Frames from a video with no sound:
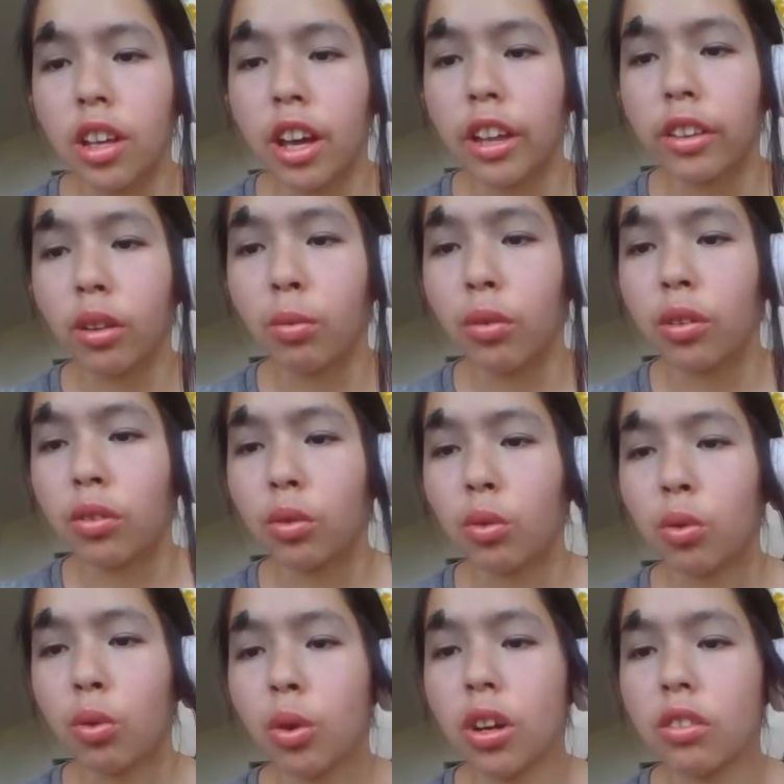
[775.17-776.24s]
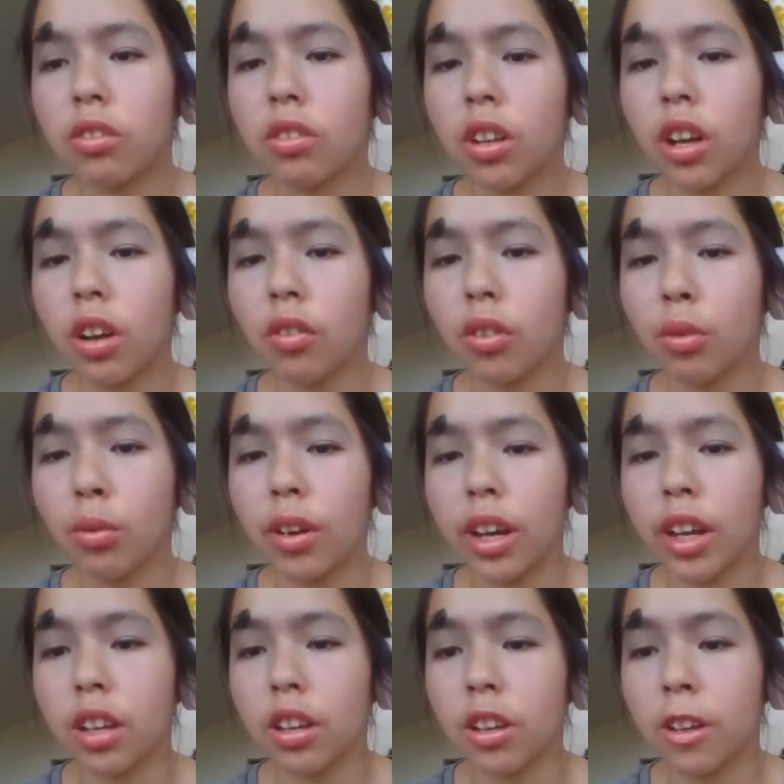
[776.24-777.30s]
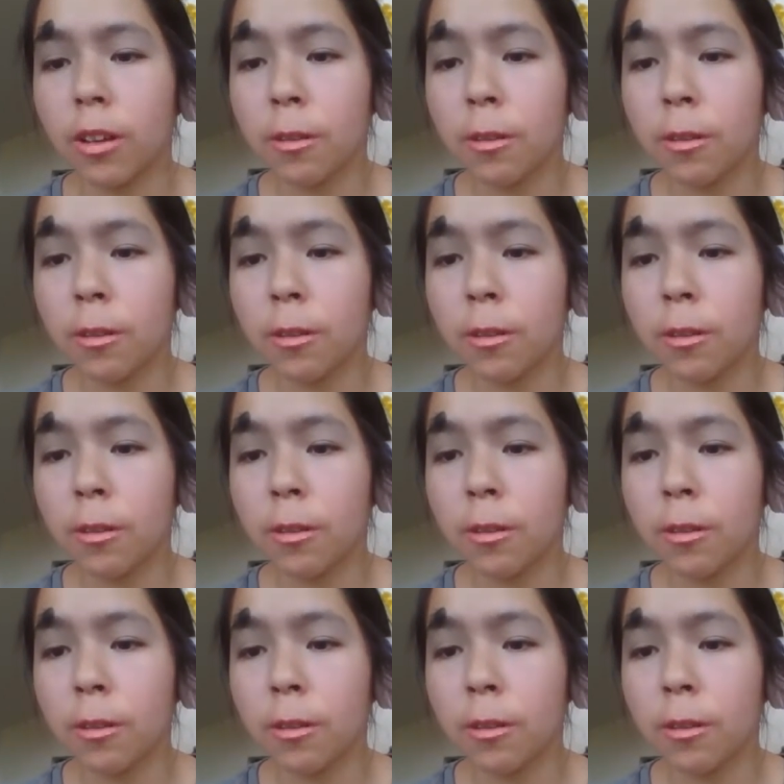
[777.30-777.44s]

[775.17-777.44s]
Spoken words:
At the request of the Rake.